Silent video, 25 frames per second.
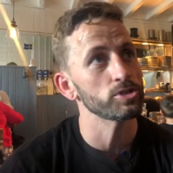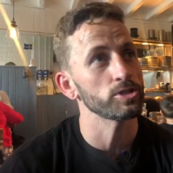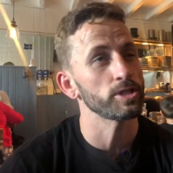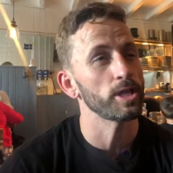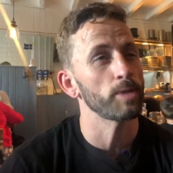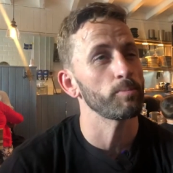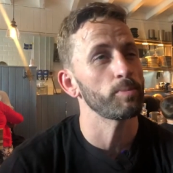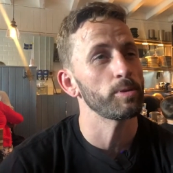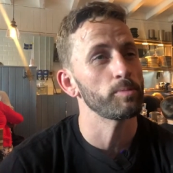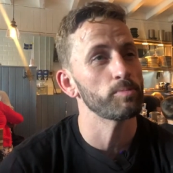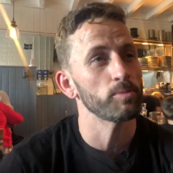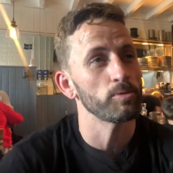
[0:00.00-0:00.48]
And
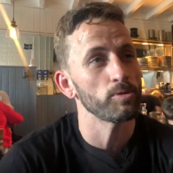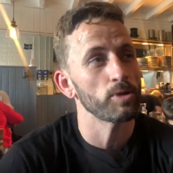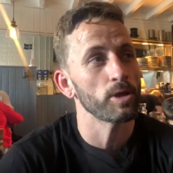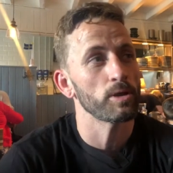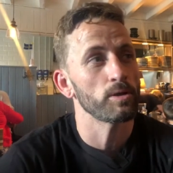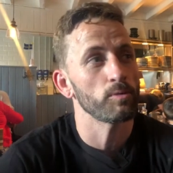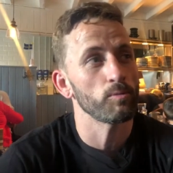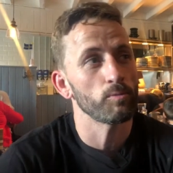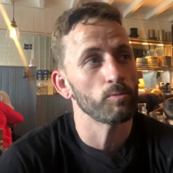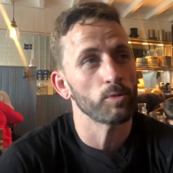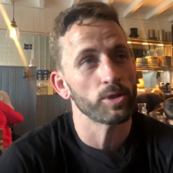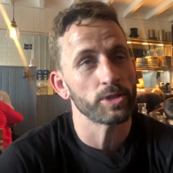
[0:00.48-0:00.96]
then people,
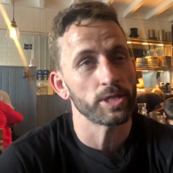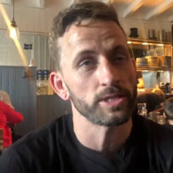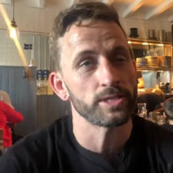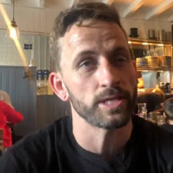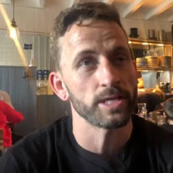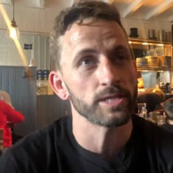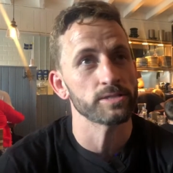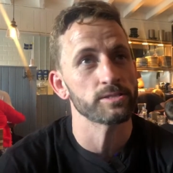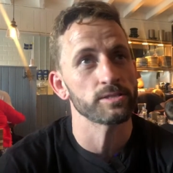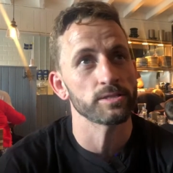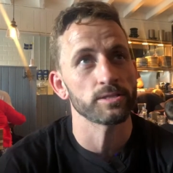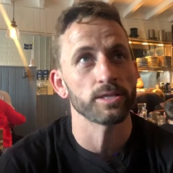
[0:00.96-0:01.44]
when they
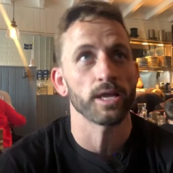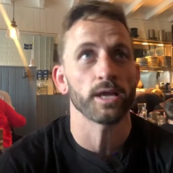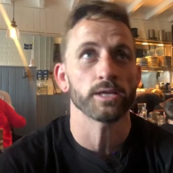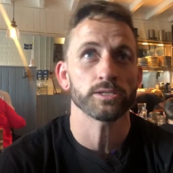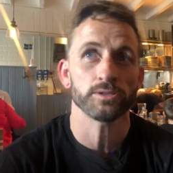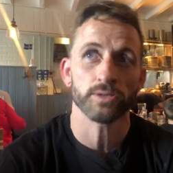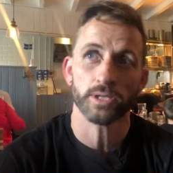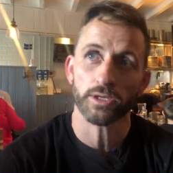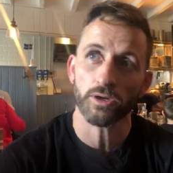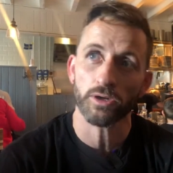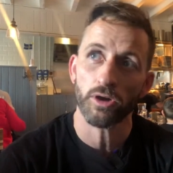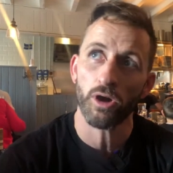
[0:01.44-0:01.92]
taste it, they
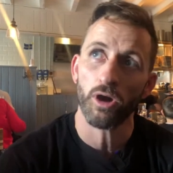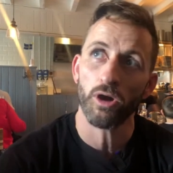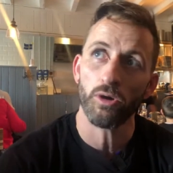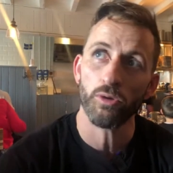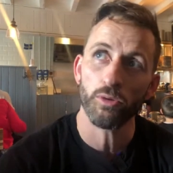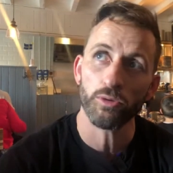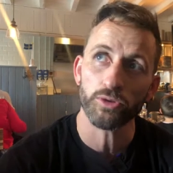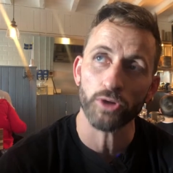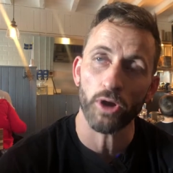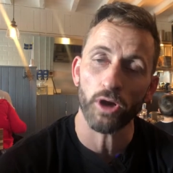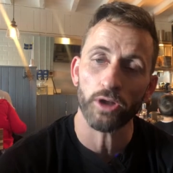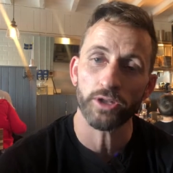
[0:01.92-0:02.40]
actually think, oh,
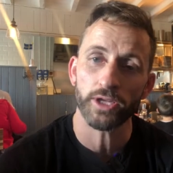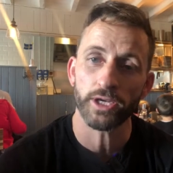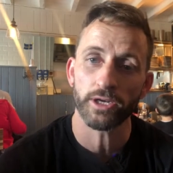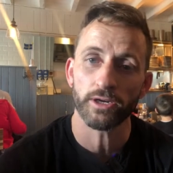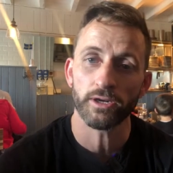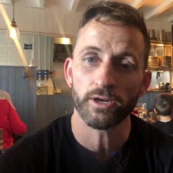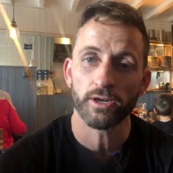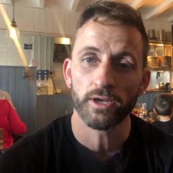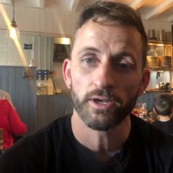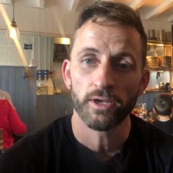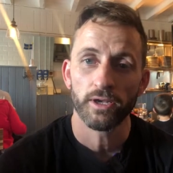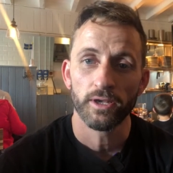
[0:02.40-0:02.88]
hold on
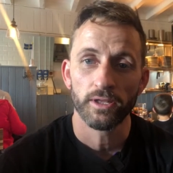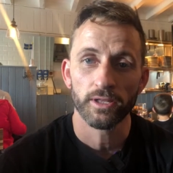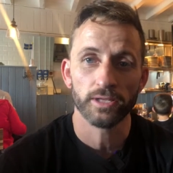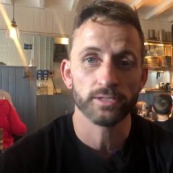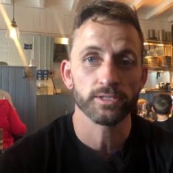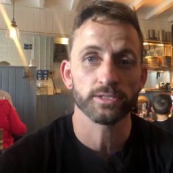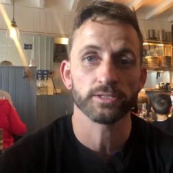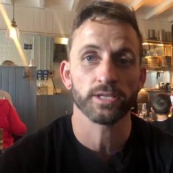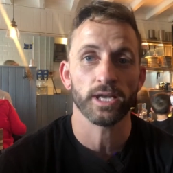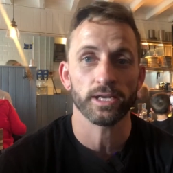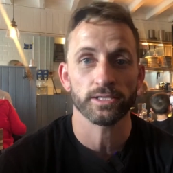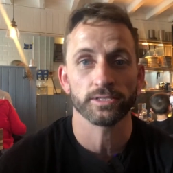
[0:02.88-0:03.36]
here
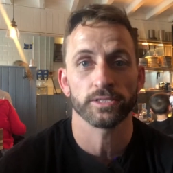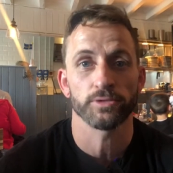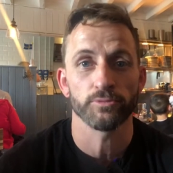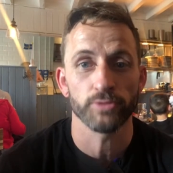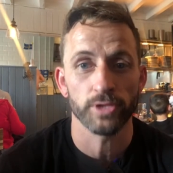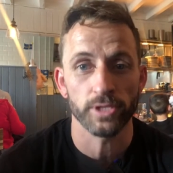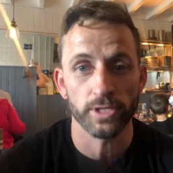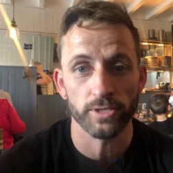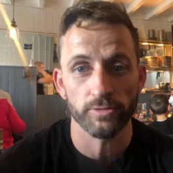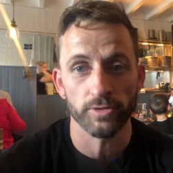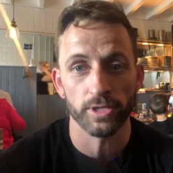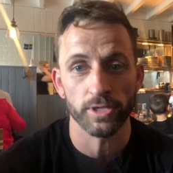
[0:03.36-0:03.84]
this is actually
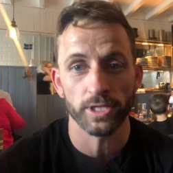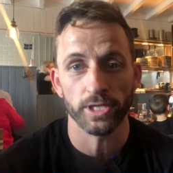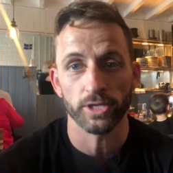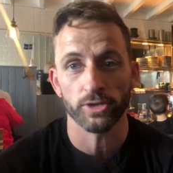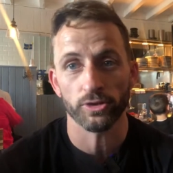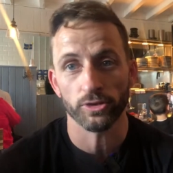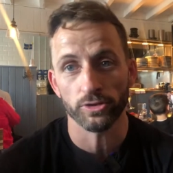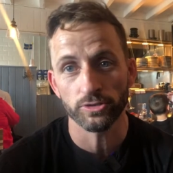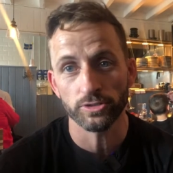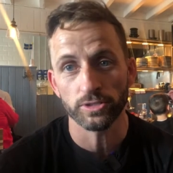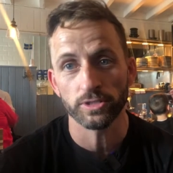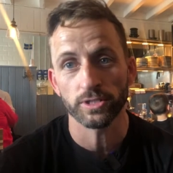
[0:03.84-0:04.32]
really, really
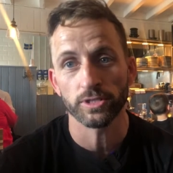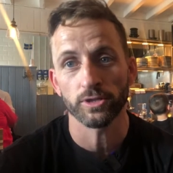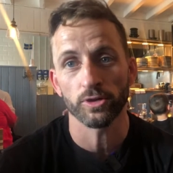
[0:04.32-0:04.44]
good,